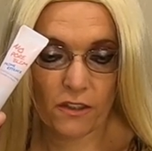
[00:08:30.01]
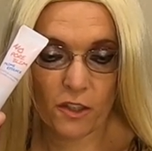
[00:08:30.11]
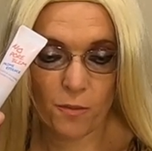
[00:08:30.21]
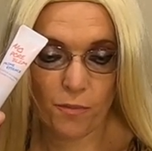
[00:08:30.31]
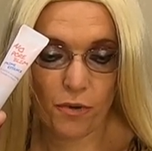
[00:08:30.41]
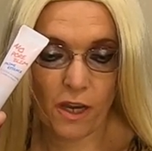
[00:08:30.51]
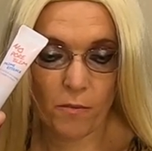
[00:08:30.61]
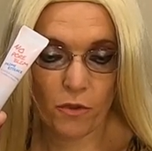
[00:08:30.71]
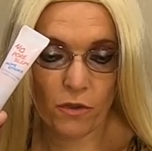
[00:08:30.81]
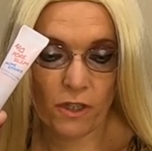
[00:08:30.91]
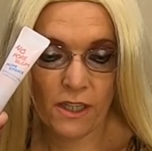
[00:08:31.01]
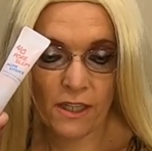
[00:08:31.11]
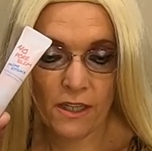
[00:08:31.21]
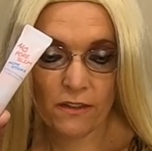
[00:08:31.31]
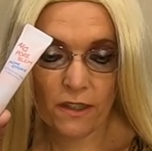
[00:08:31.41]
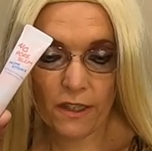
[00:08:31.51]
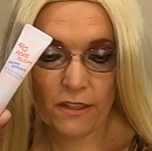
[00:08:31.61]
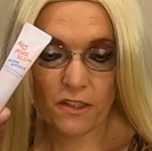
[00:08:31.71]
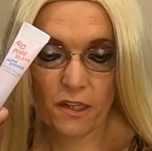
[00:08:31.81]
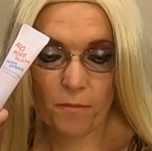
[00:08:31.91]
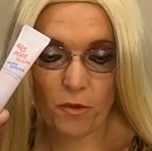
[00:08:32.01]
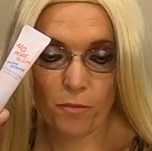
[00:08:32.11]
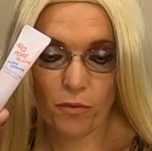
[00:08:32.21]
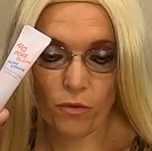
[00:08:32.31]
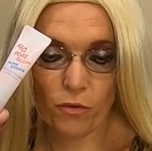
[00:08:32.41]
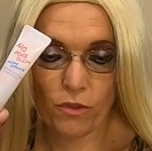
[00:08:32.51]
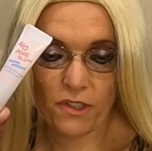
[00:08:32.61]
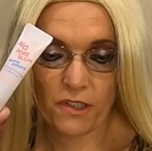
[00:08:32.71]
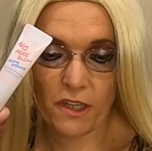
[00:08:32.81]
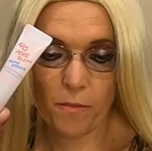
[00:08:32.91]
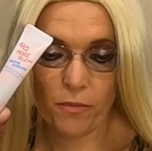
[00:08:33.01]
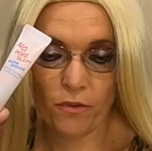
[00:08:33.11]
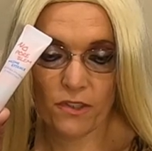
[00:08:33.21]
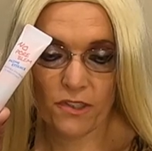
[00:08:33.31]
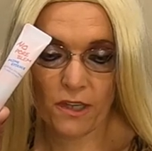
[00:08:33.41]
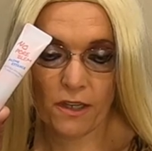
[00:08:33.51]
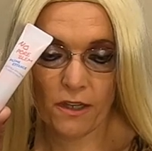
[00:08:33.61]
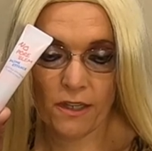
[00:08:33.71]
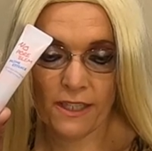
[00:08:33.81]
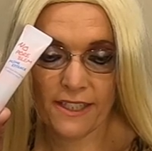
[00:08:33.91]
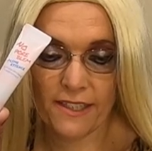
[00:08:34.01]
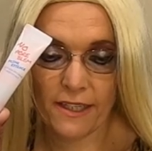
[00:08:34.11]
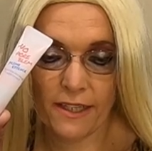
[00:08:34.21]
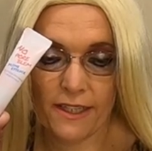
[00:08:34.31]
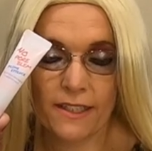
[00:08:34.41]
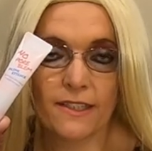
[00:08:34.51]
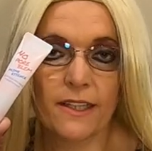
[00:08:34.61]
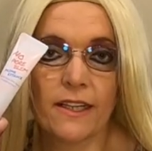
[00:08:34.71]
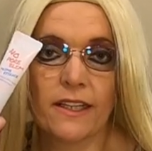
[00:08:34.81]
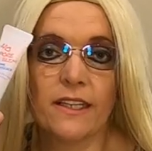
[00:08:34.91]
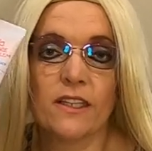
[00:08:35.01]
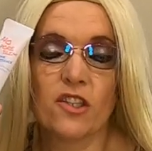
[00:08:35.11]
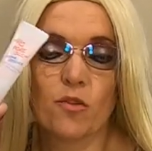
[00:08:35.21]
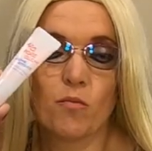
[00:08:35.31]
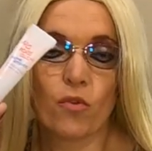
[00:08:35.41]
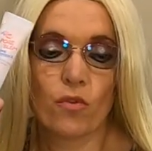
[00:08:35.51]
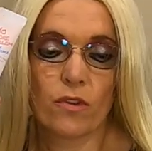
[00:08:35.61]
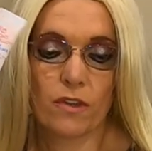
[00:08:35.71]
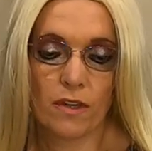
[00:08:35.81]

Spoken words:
This primer tightens up your pores, keeping your skin silky smooth.